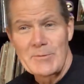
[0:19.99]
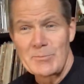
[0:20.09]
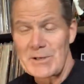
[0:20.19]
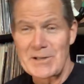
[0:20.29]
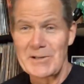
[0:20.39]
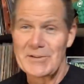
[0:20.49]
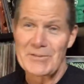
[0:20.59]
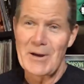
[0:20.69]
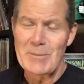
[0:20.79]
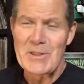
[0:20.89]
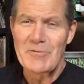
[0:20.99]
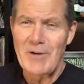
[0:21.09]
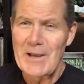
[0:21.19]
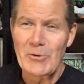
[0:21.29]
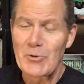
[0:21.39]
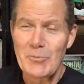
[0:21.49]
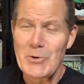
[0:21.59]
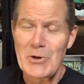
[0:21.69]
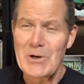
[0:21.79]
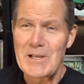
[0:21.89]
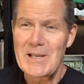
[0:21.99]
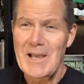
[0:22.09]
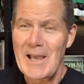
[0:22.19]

because I'm in the vinyl community